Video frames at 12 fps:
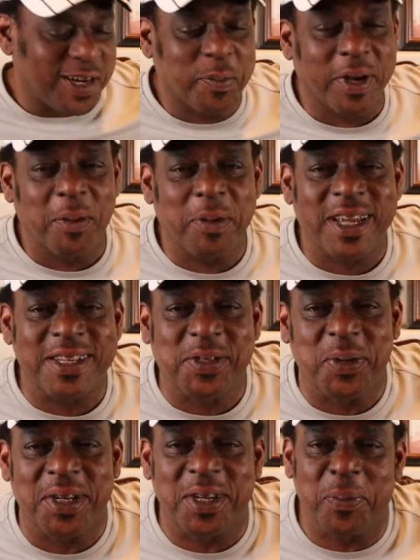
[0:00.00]
comment. I'm gonna get
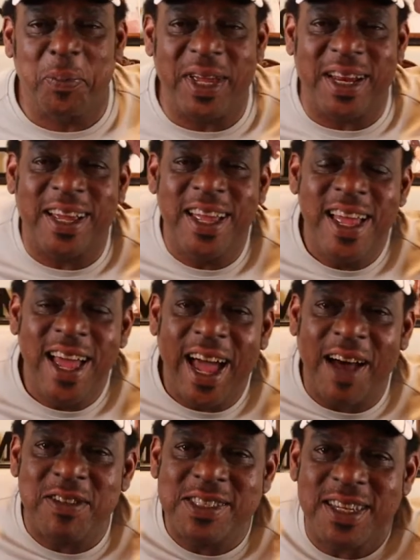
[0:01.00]
to it in a minute.
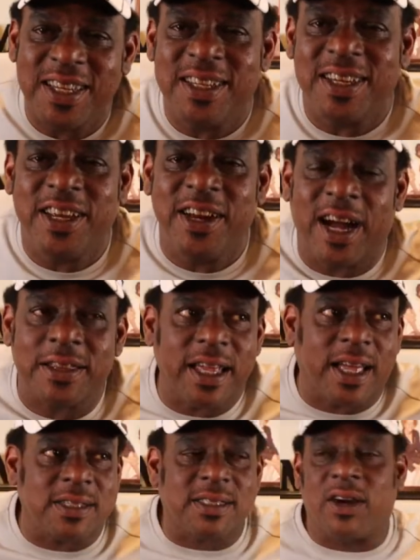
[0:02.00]
Haven't seen you here. I
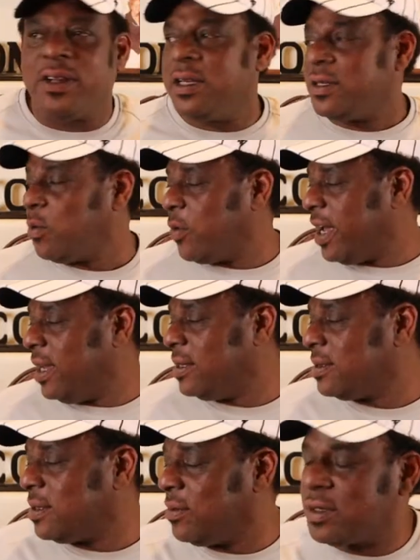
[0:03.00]
think I saw you in
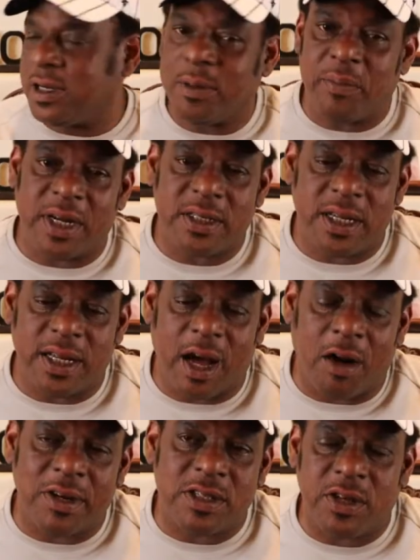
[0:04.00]
Dwayne's on uh, Monday, and
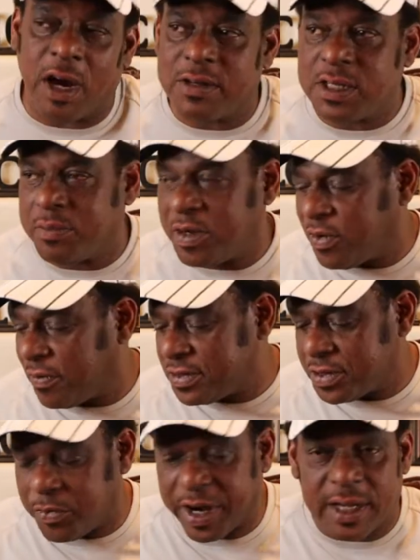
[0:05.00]
I always you always hear me
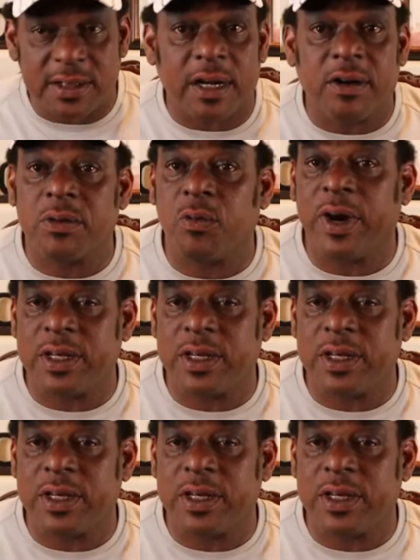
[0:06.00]
reference Dwayne because I go to